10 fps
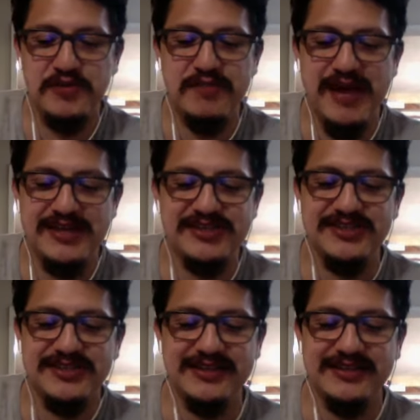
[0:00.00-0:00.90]

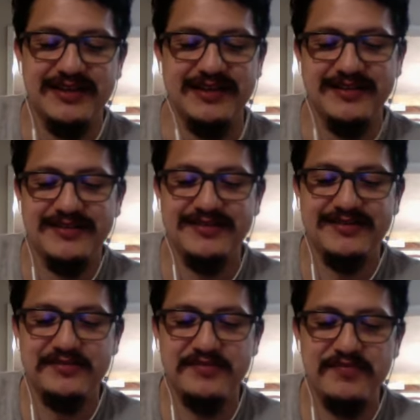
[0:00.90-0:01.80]
passionate like
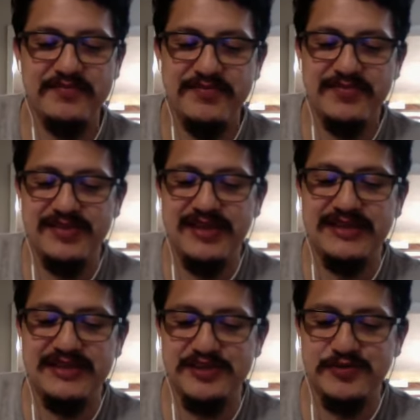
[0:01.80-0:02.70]
thing
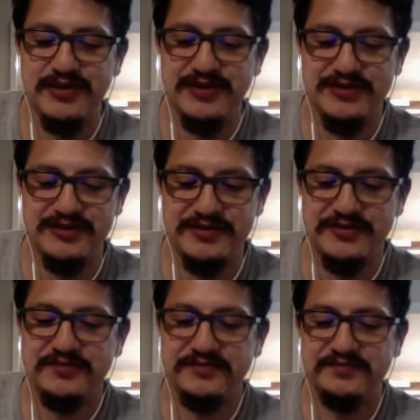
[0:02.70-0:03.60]
that you wanted to do
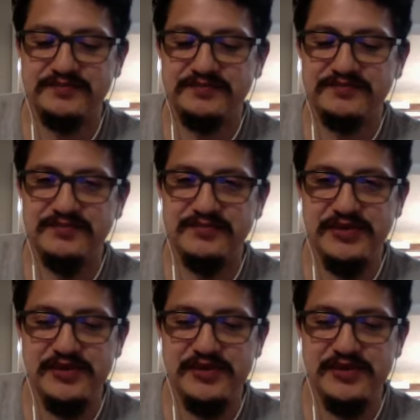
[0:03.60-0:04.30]
when you